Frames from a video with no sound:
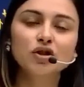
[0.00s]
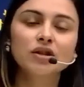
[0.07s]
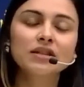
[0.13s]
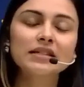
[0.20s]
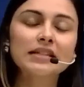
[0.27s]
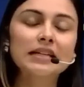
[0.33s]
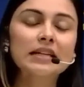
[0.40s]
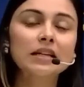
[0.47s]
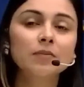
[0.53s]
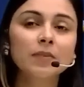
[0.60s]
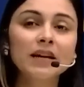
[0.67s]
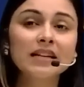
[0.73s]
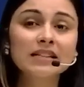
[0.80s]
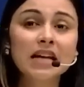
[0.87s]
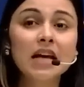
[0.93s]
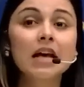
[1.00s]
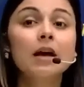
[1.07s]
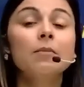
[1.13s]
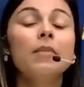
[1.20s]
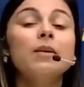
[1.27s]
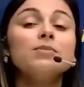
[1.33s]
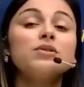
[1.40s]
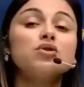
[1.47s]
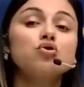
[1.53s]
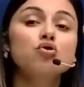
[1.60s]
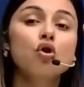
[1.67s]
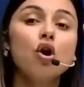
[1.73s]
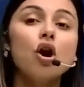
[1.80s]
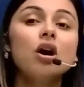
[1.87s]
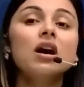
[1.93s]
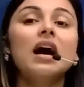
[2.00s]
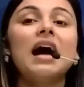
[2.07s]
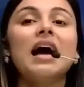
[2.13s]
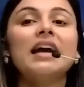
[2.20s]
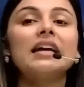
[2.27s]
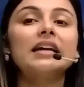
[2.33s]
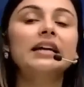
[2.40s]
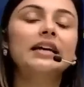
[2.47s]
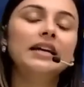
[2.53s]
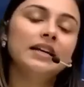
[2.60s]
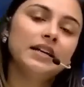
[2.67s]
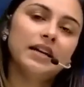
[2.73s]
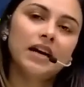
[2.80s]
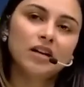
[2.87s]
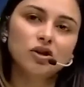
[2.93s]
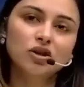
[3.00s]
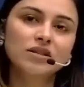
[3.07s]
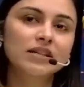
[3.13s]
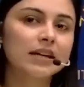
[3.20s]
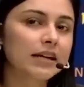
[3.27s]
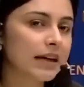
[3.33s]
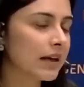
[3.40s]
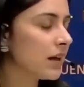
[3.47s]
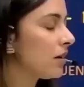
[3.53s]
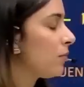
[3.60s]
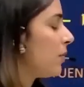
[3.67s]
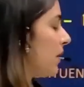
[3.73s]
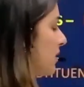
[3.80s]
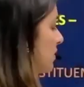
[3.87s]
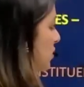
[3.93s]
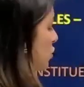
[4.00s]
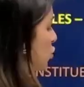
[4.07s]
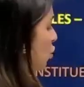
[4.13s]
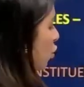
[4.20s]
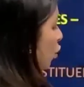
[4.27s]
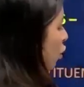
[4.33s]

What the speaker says: is taking place? Ma'am, strong ionic interactions are taking place. So